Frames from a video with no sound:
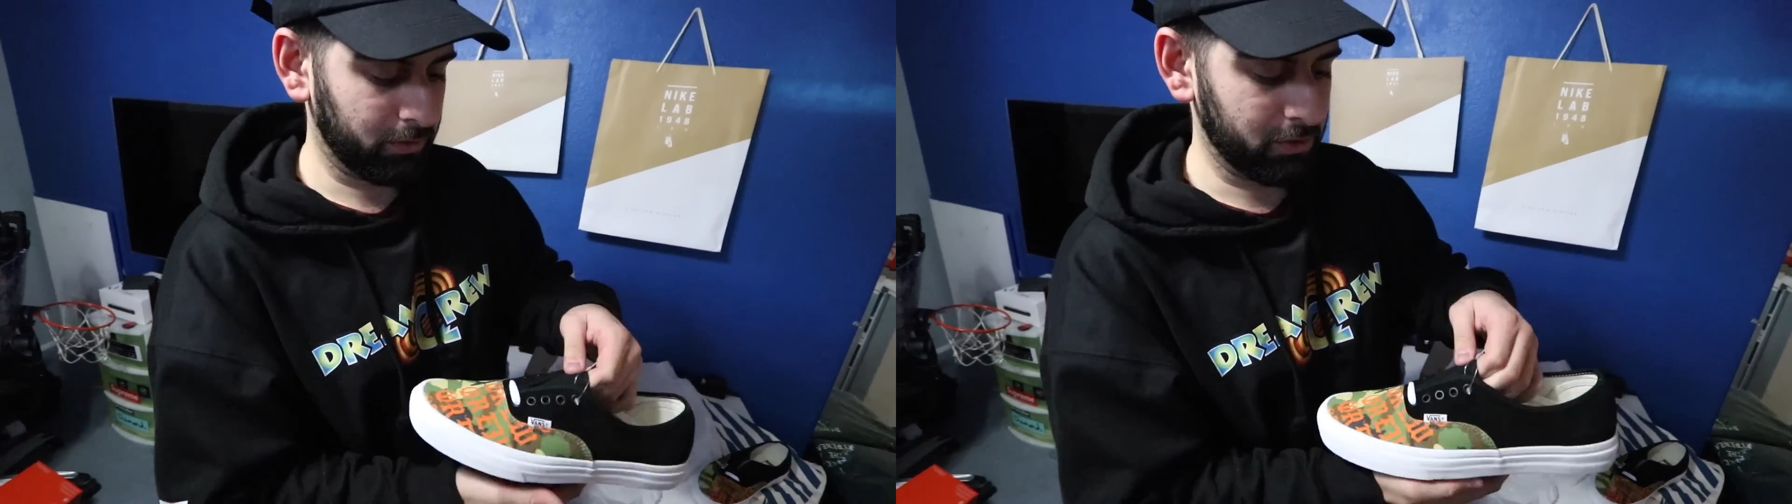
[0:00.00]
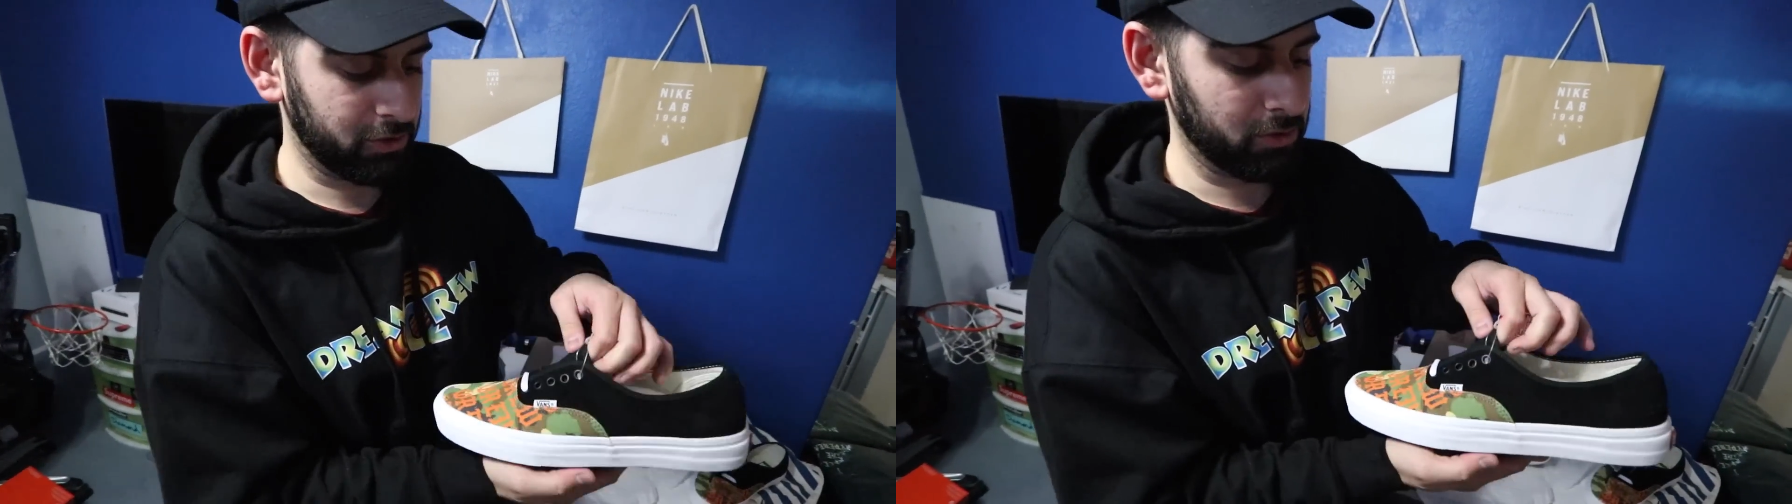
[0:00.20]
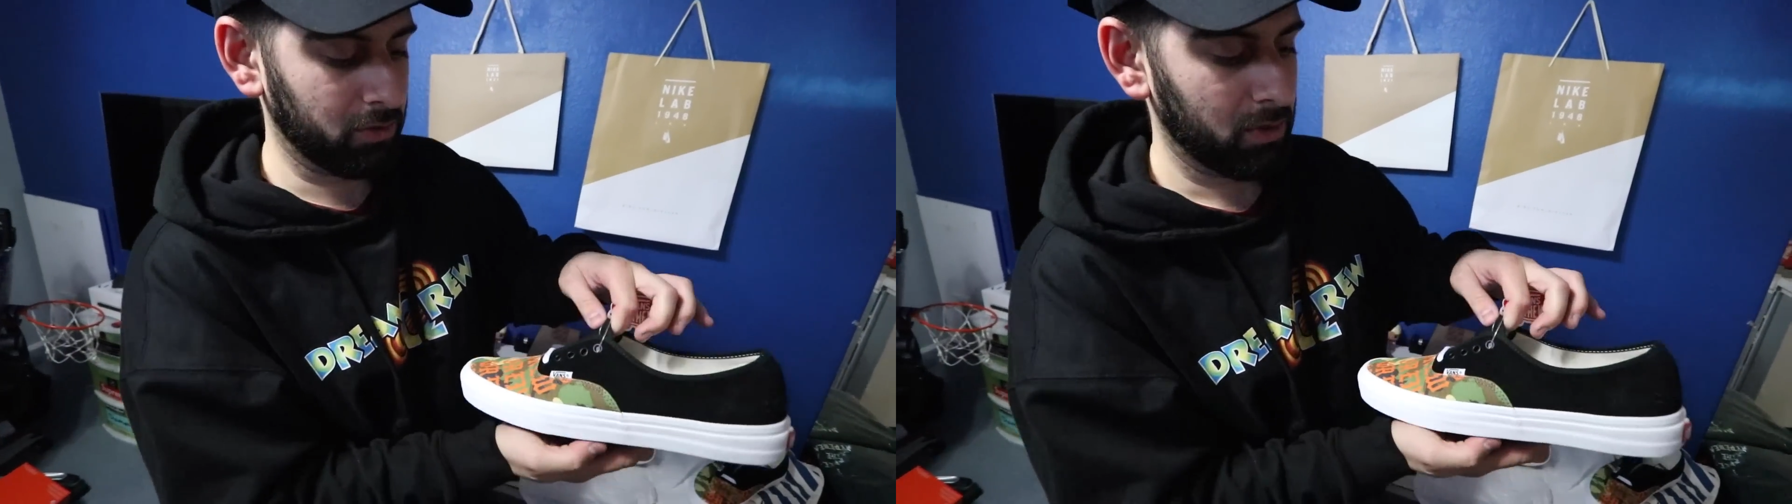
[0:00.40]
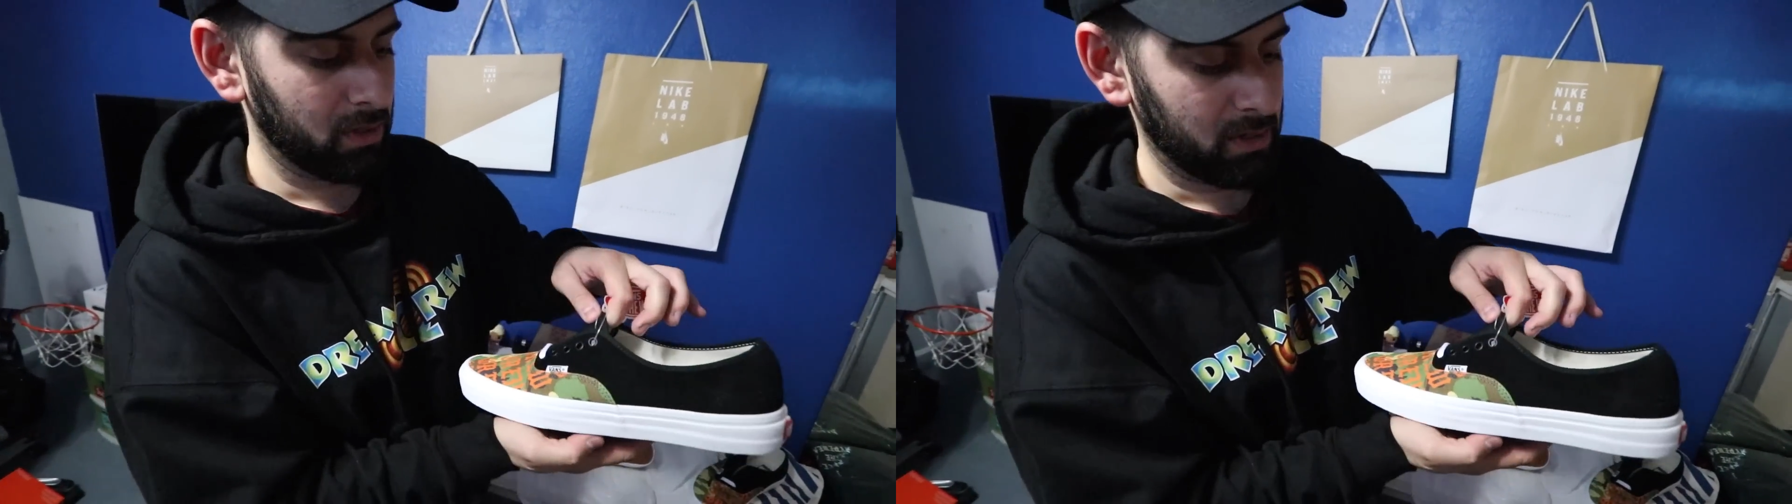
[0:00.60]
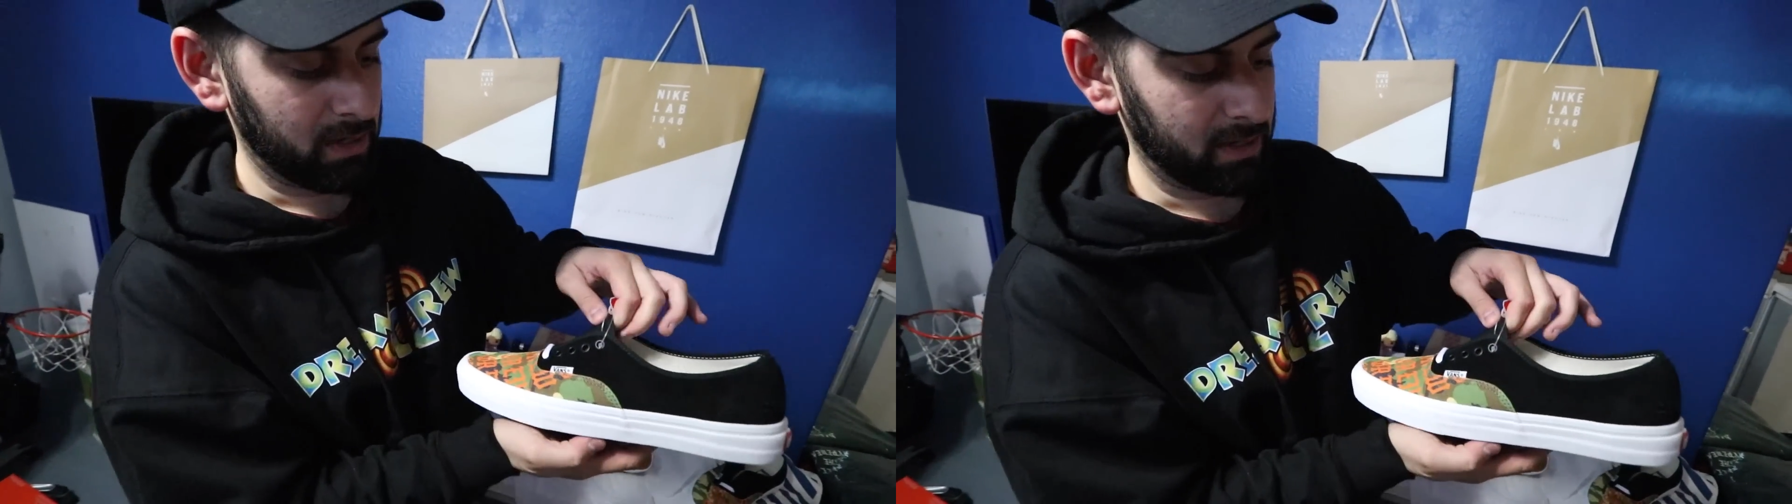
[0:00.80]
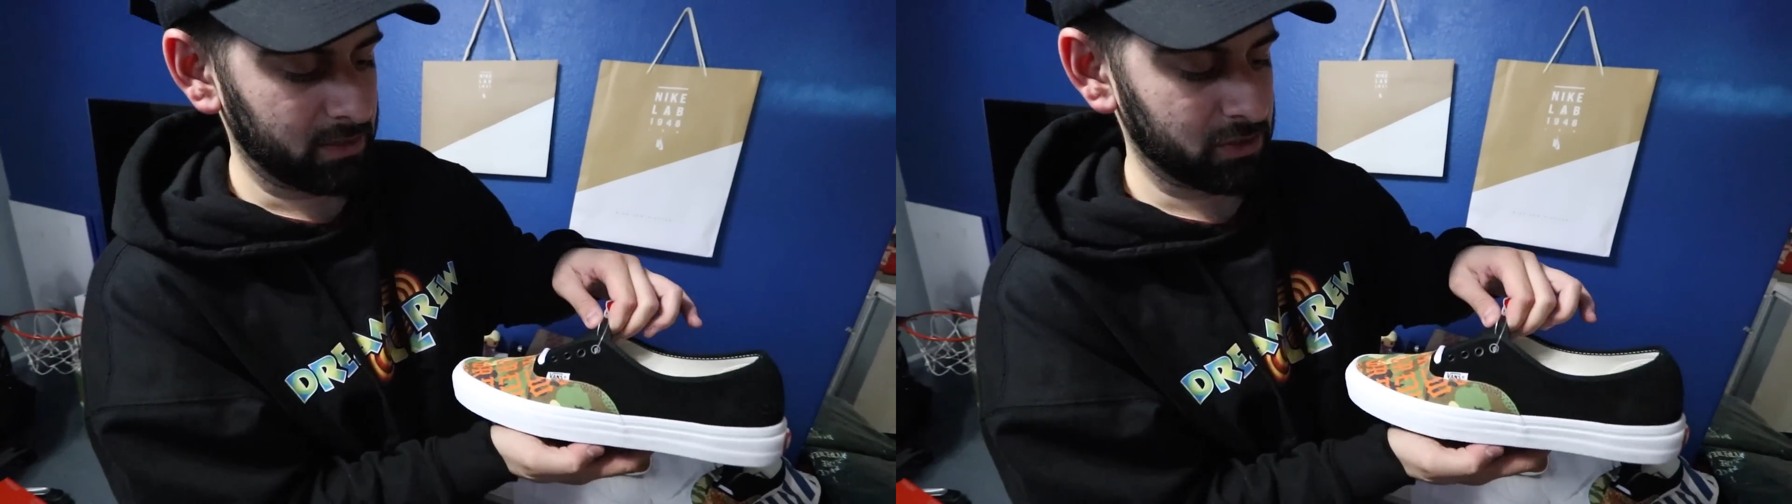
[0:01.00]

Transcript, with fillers: of the shoe and it